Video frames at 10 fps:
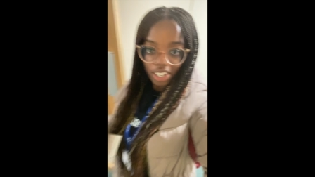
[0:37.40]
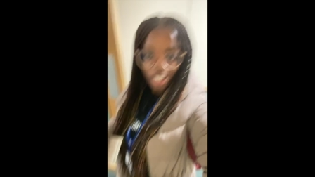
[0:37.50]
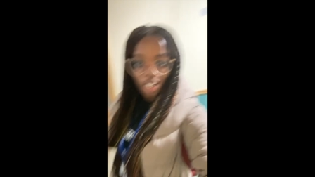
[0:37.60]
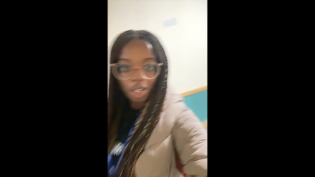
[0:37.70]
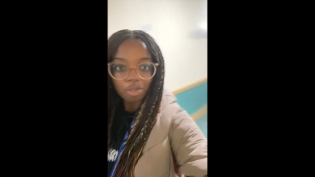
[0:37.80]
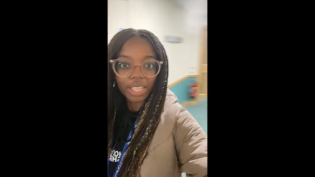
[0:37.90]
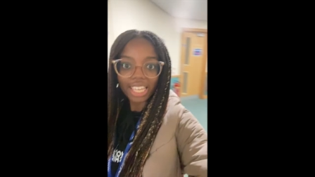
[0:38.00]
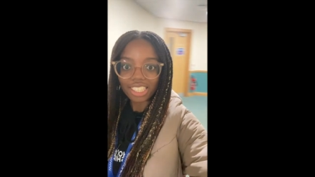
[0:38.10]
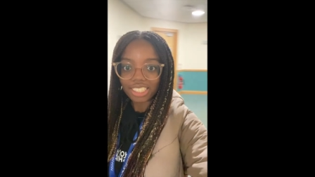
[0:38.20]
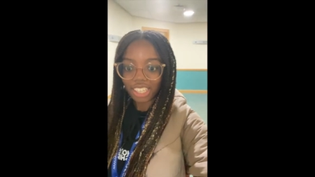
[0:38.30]
I'm
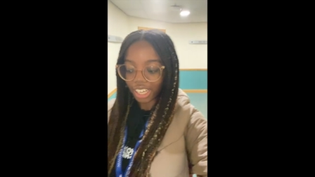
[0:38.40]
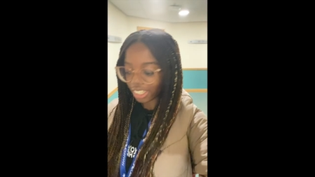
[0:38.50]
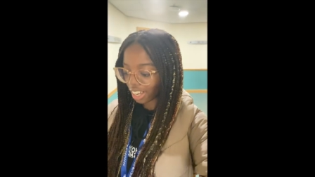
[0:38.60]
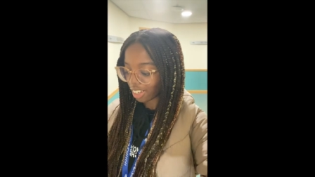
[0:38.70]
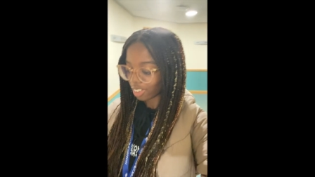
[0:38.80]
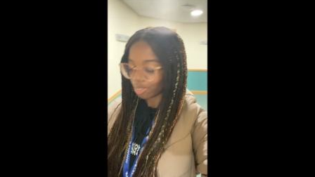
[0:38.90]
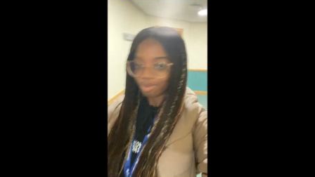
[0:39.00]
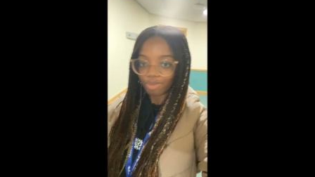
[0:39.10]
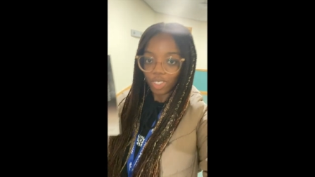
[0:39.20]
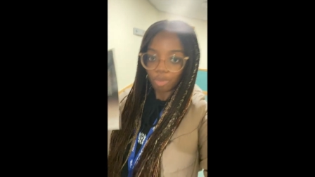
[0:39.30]
inside now,
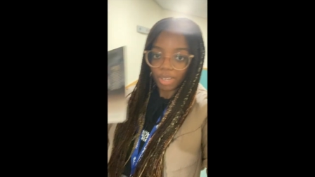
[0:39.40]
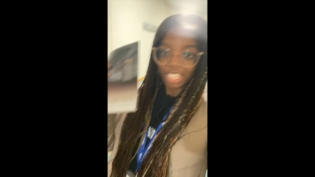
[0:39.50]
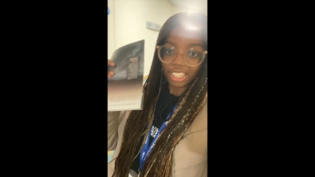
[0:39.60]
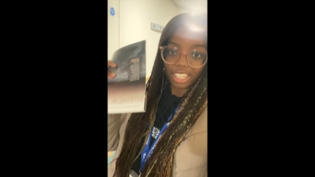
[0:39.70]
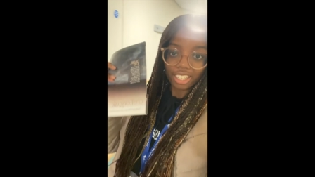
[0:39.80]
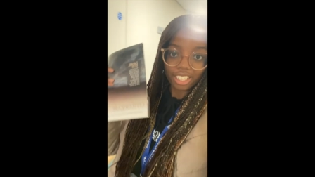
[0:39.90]
got my thing,